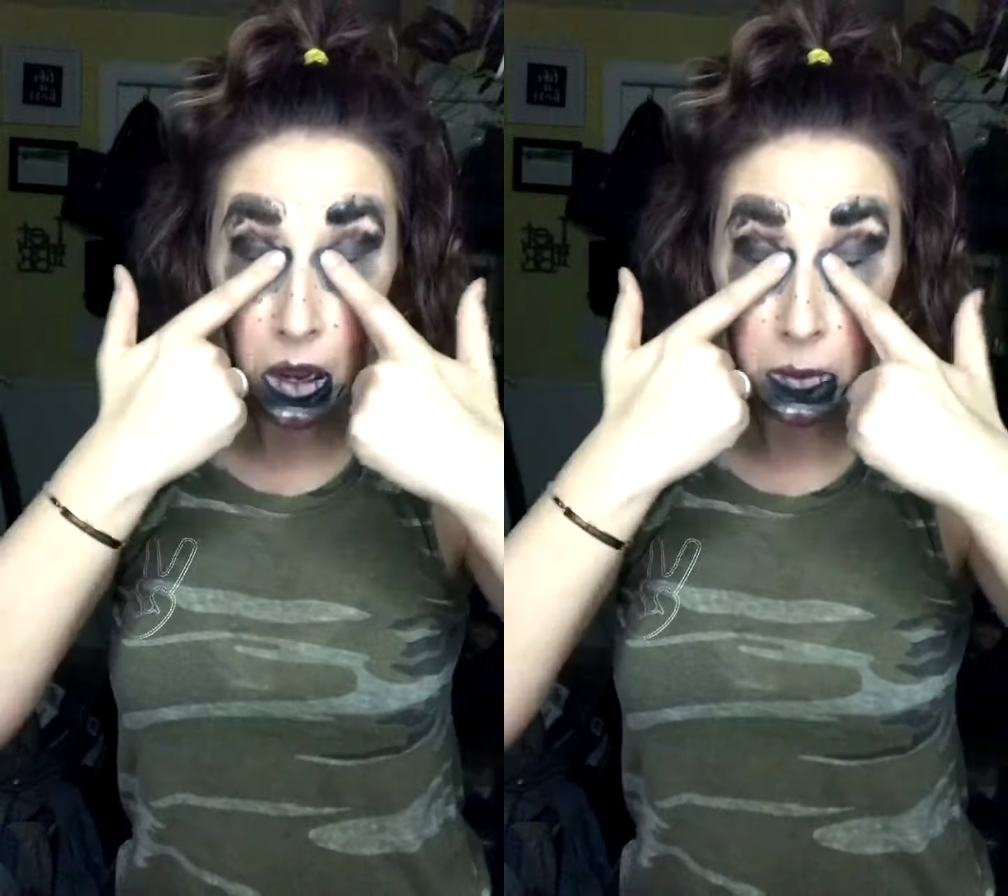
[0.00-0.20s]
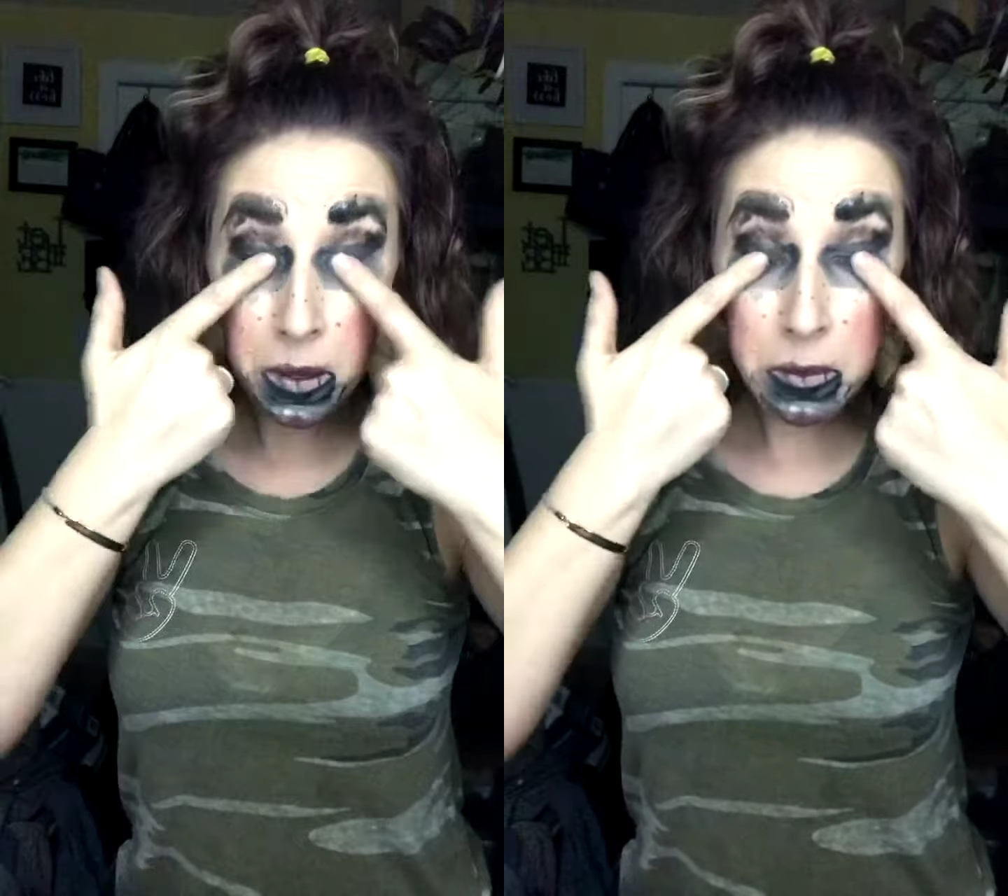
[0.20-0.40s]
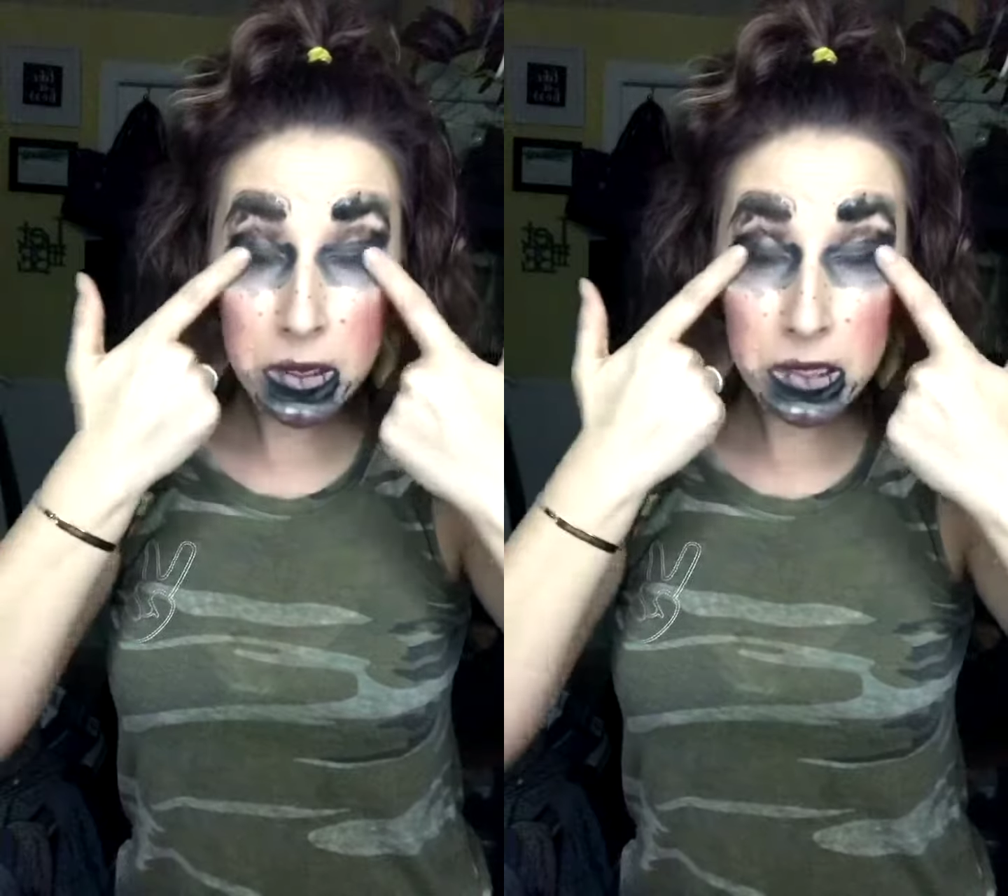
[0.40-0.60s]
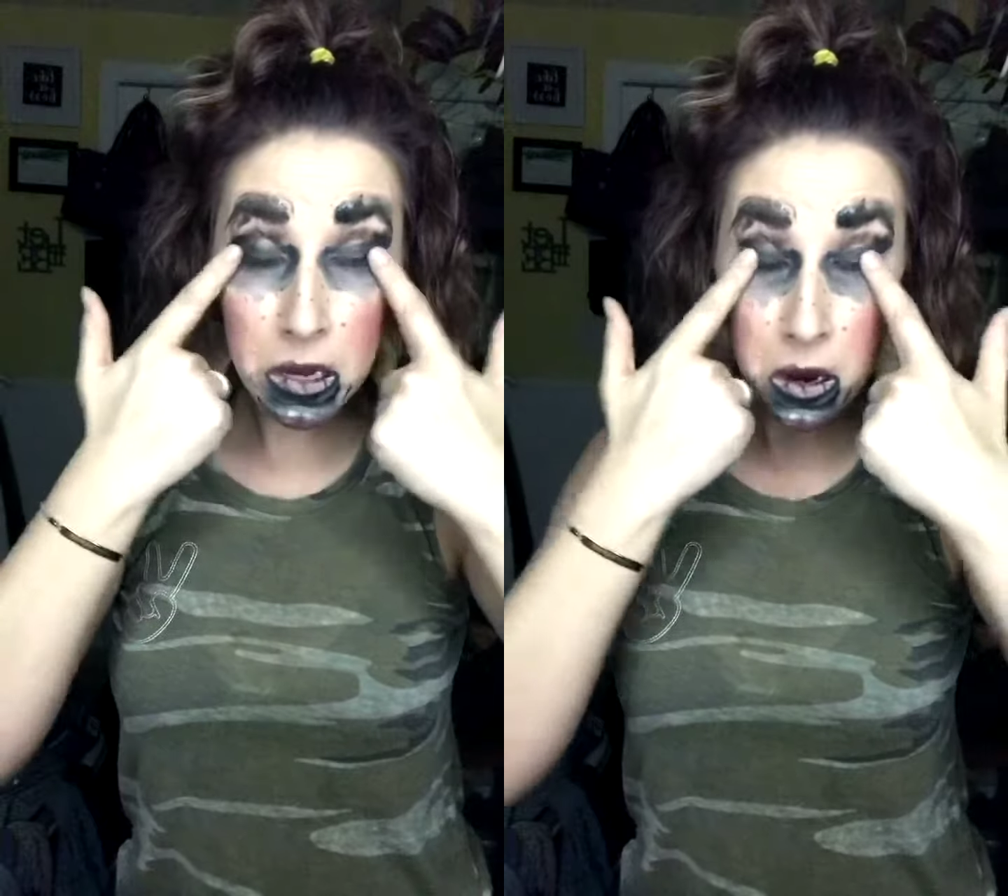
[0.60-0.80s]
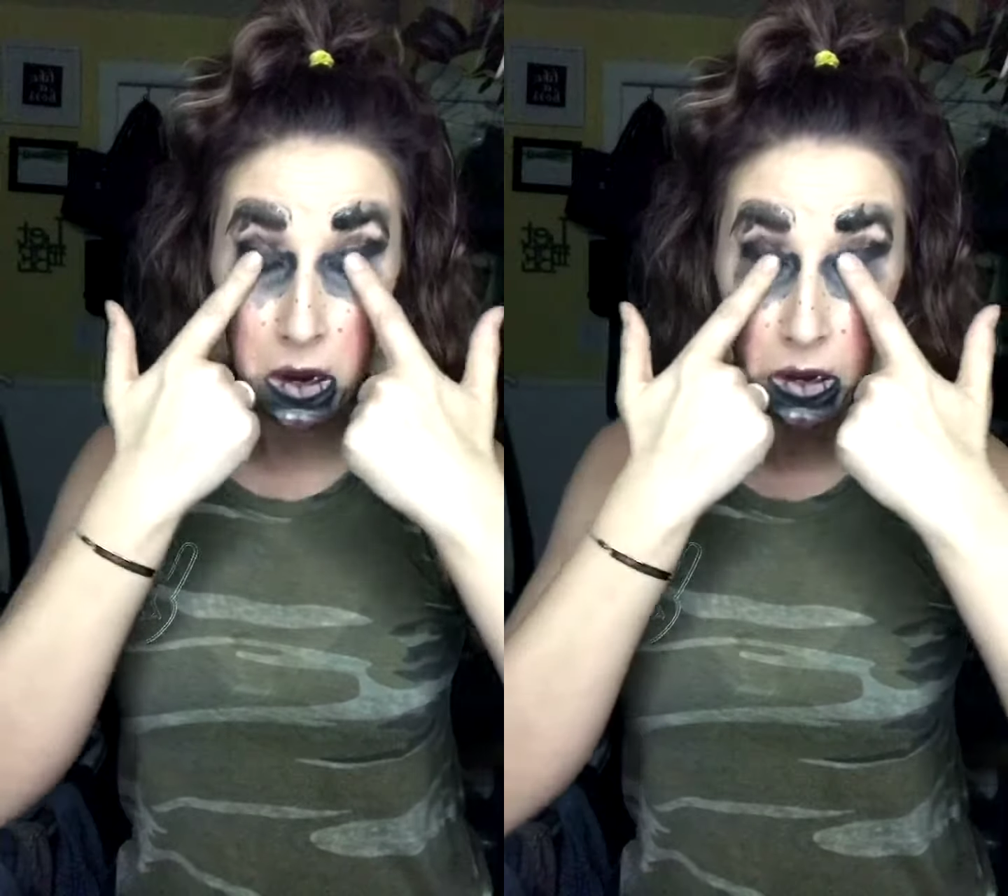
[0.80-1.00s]
I'm not
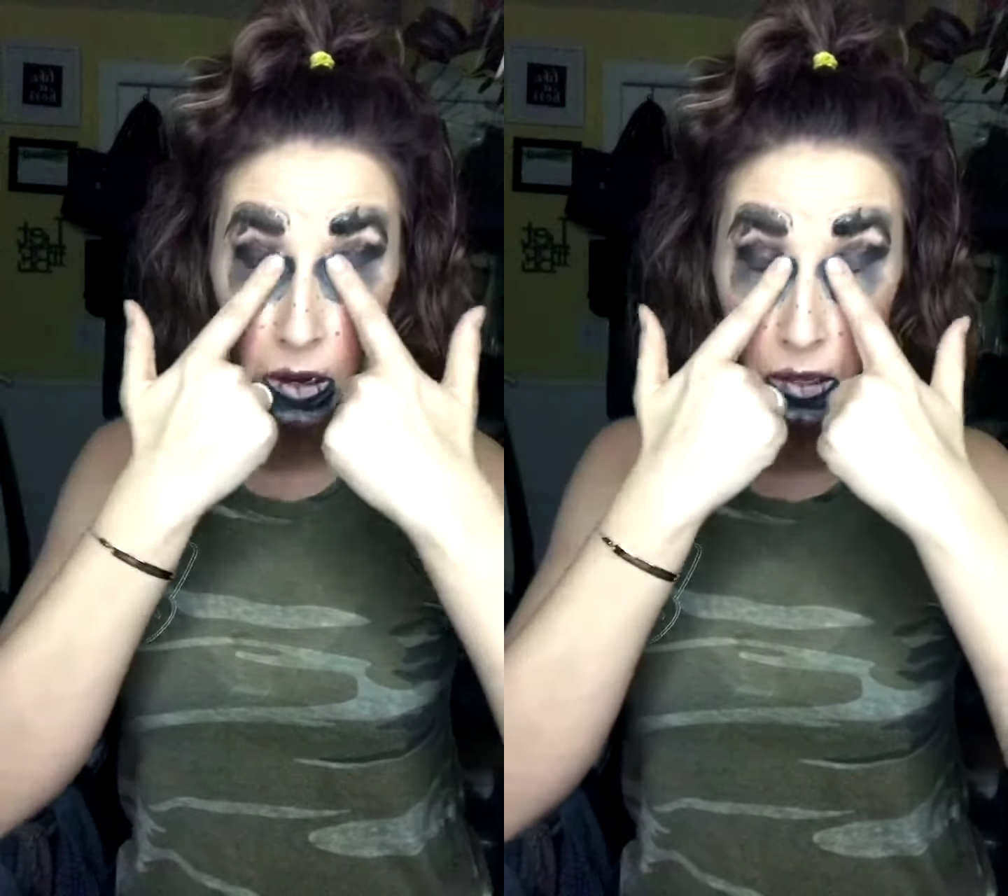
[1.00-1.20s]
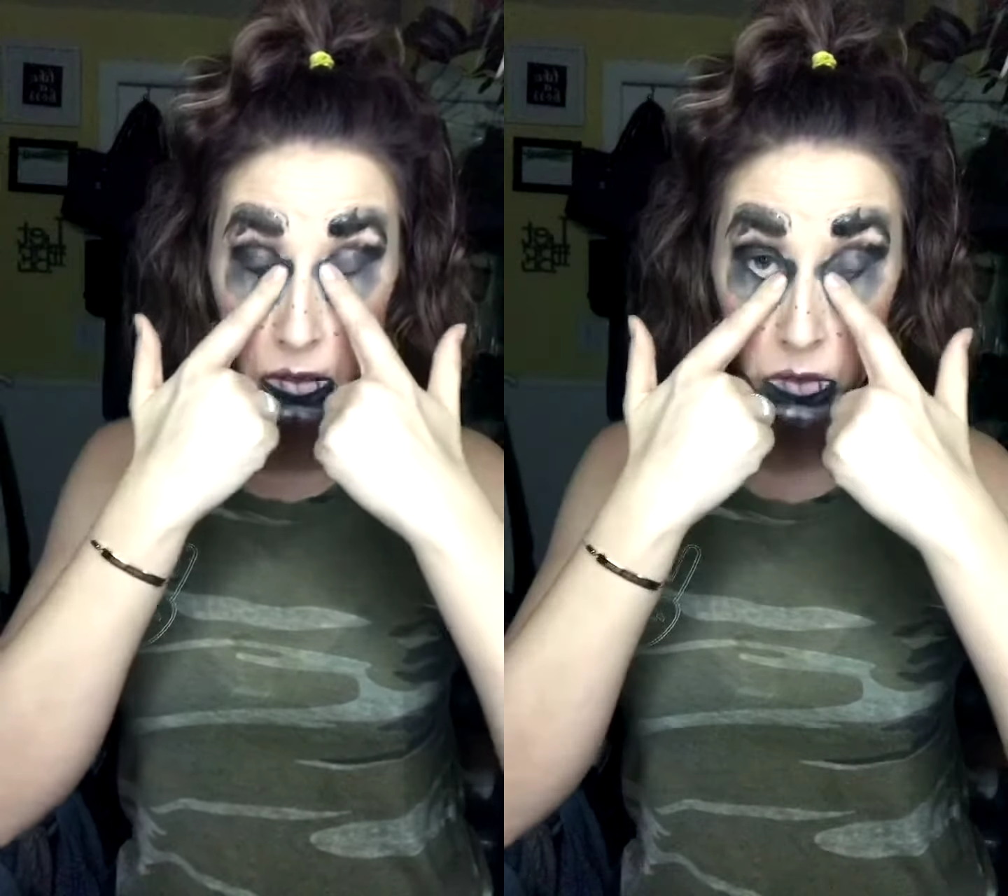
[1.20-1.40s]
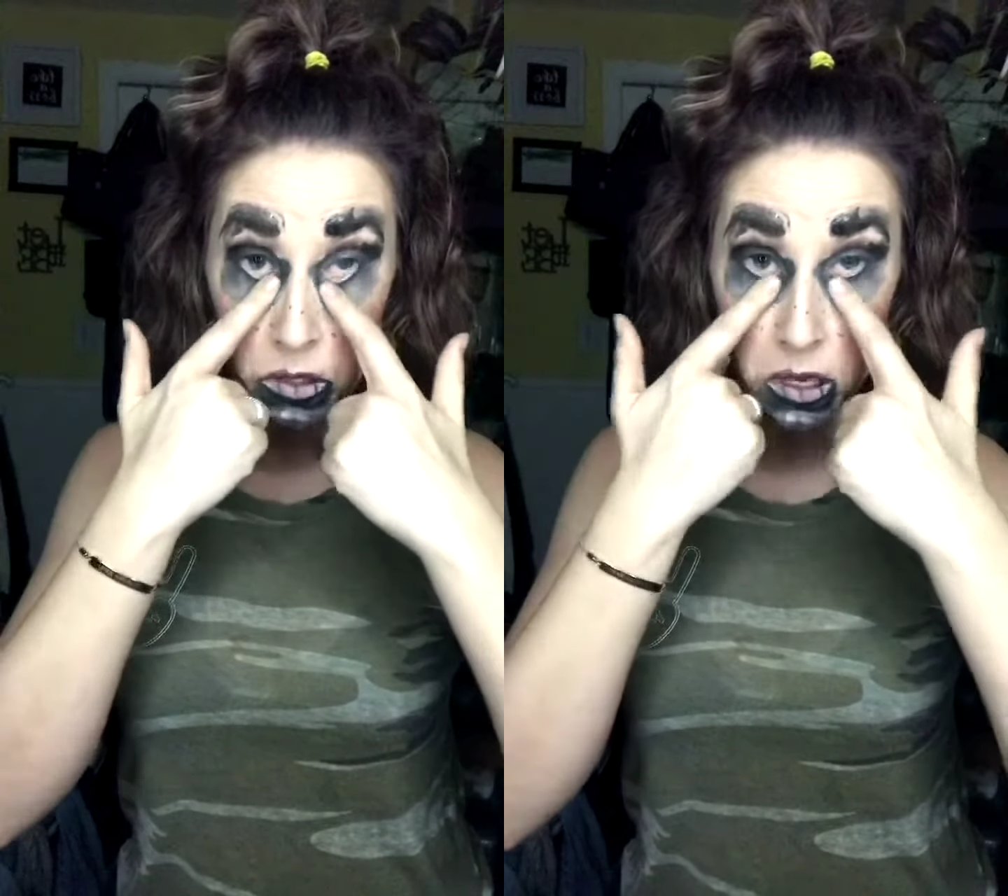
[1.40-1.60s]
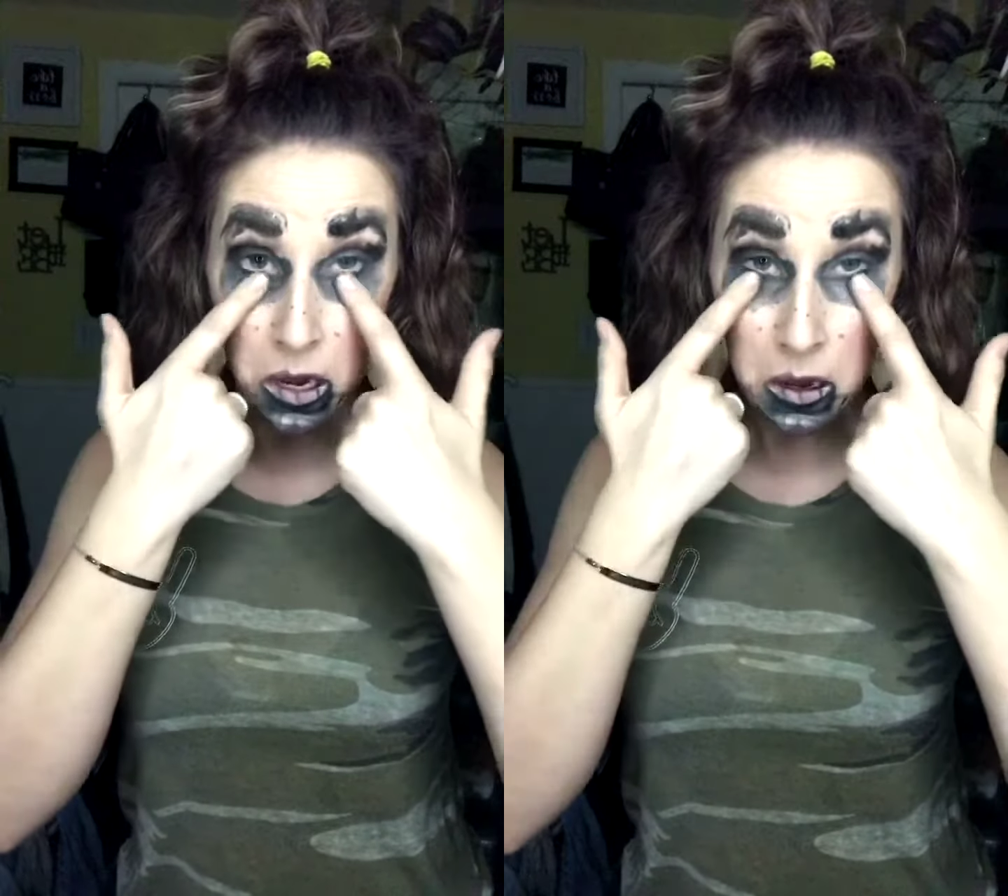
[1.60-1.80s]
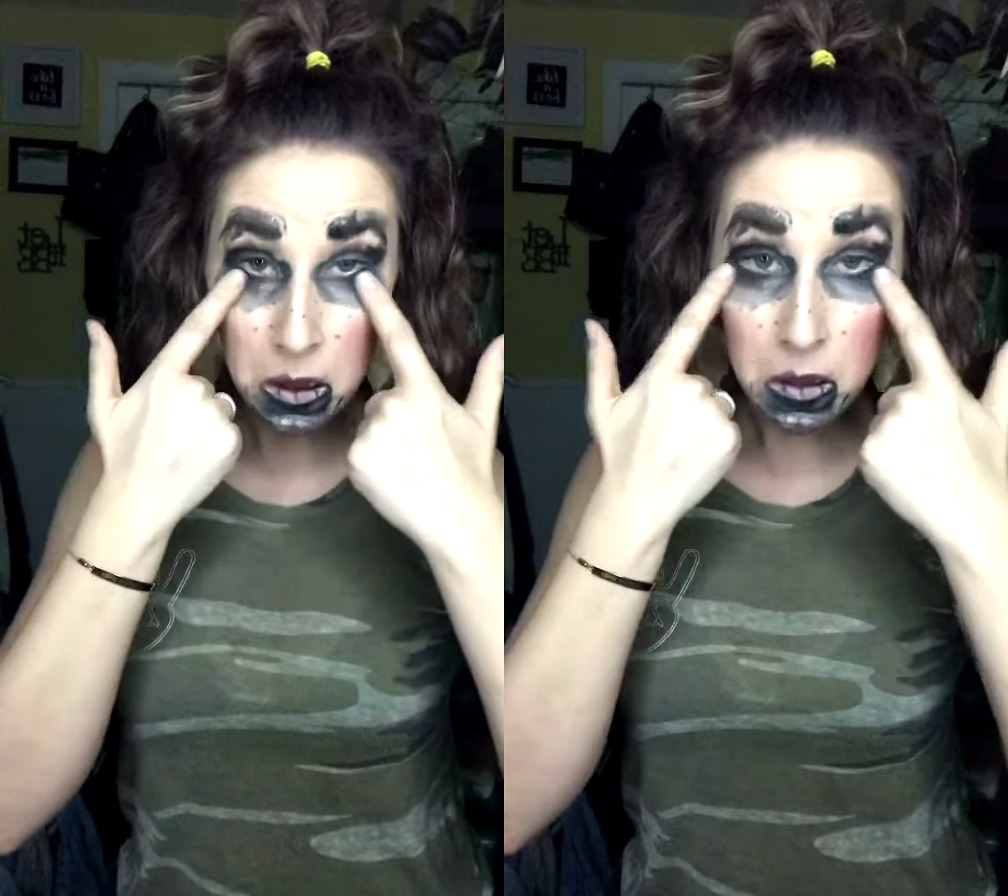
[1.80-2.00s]
pressing hard you guys I'm just
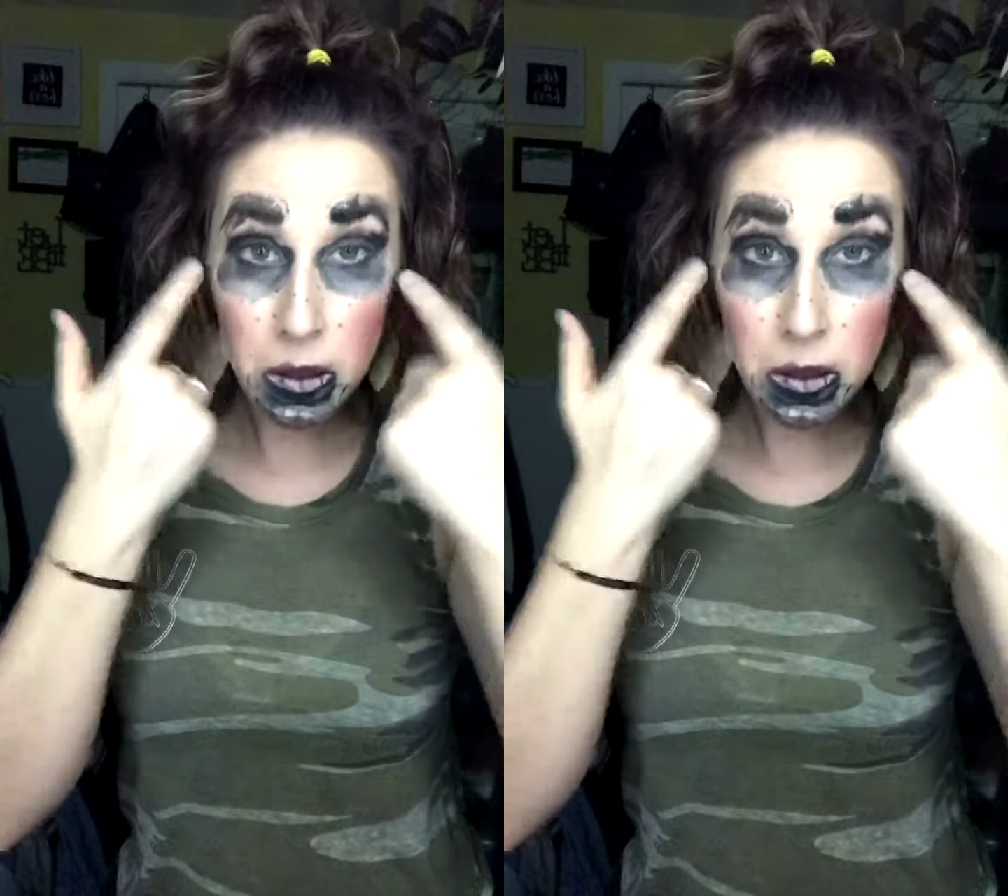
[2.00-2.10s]
kind of